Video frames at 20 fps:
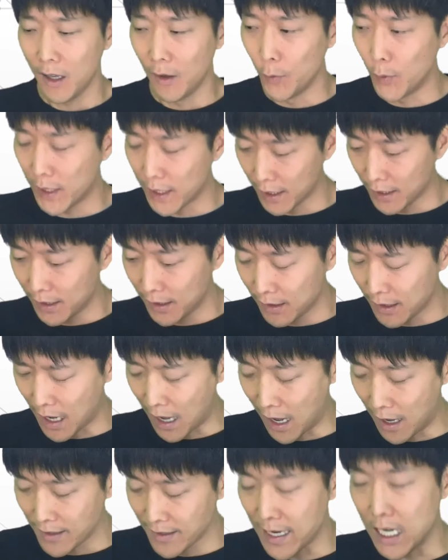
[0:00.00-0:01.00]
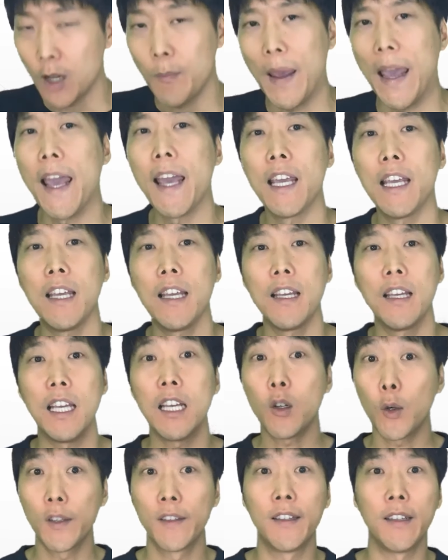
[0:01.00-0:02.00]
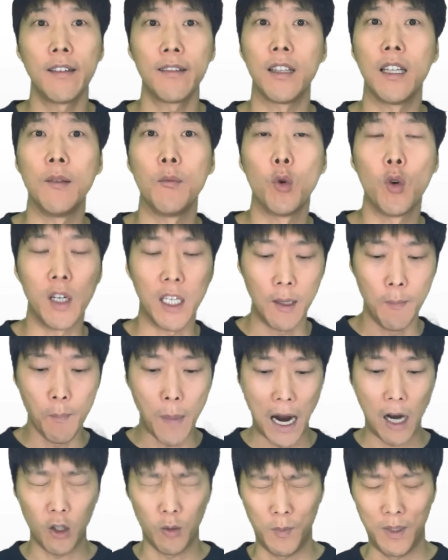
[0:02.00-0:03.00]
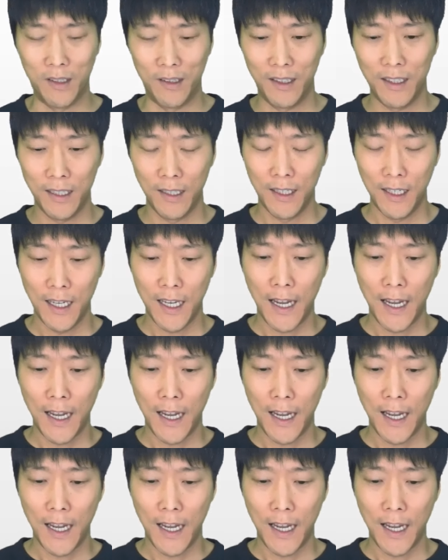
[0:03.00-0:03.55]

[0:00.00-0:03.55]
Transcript: We can set up a ecosystem or environment,